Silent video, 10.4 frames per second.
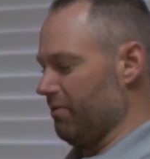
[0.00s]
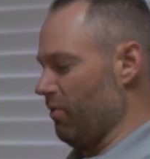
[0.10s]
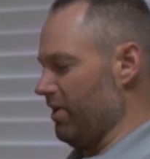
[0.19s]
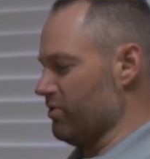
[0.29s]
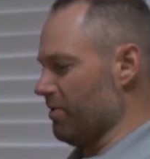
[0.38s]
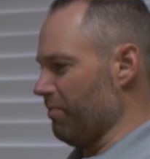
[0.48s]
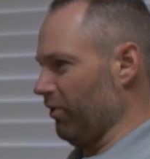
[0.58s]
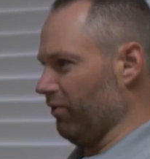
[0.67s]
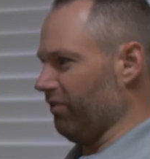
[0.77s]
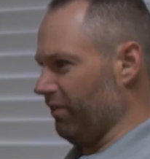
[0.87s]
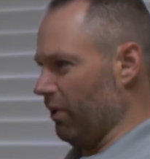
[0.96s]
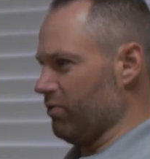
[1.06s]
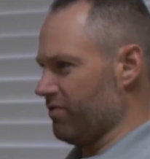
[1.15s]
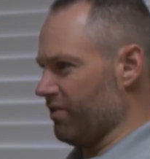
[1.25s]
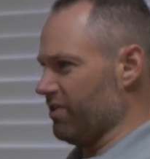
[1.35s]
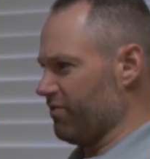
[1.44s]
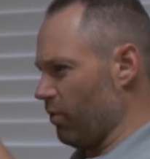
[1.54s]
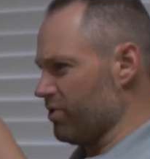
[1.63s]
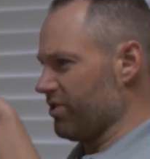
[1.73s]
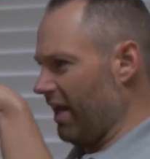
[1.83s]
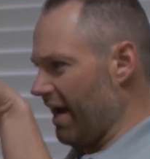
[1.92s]
we used to build floats for this
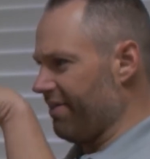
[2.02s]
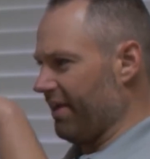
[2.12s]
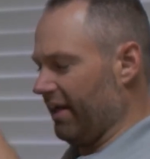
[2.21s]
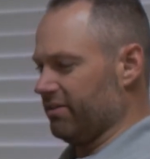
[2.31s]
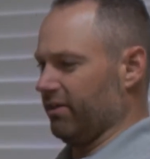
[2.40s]
Fourth of July thing.